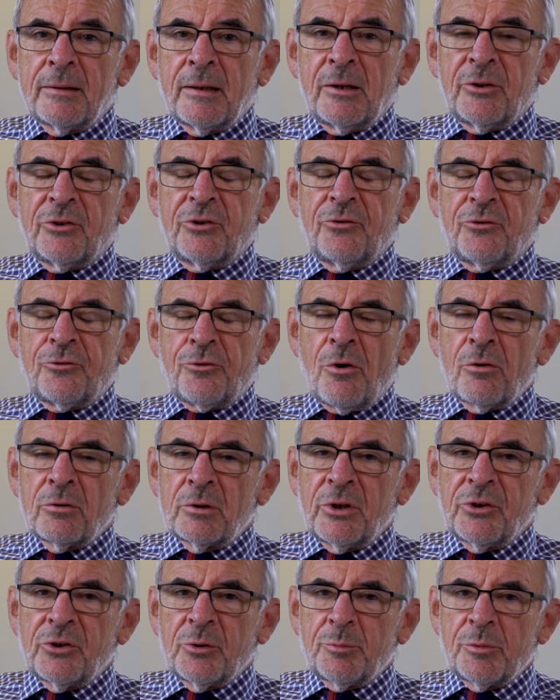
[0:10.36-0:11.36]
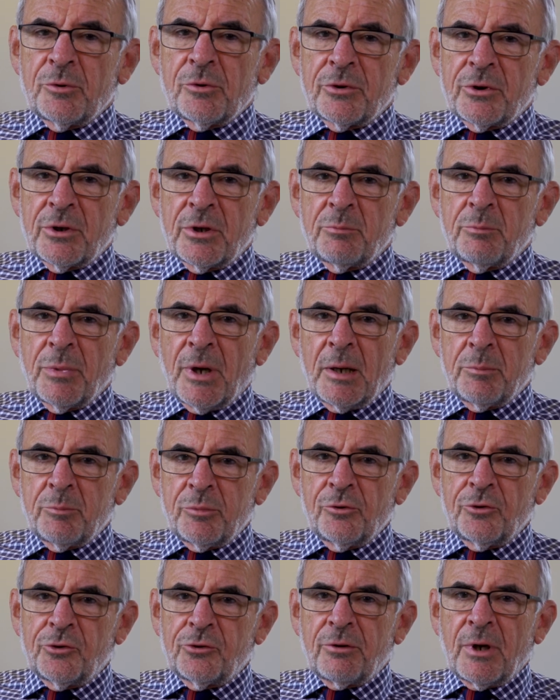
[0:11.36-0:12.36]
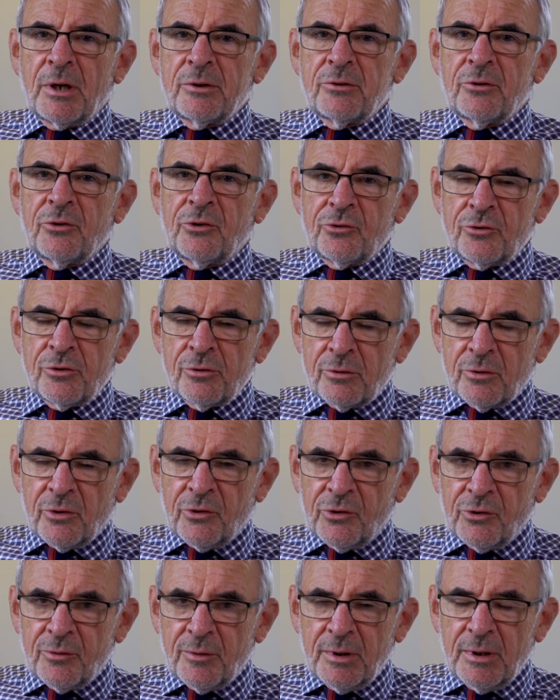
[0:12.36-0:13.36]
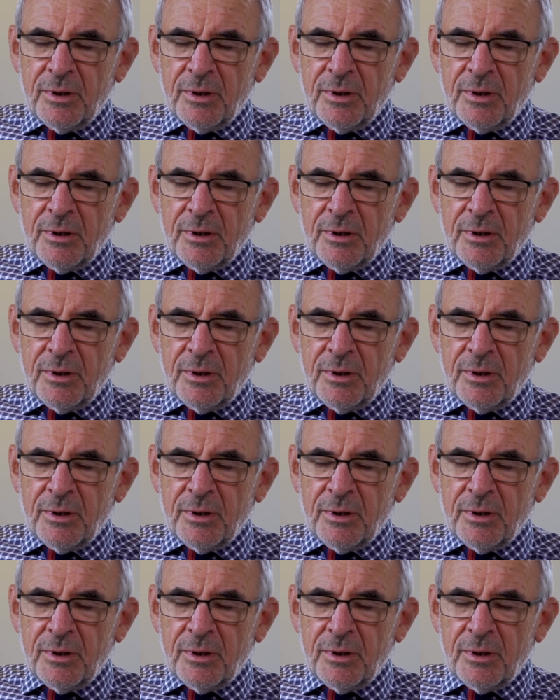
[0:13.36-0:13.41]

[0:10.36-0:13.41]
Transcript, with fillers: it's strongly supported by postgraduate students.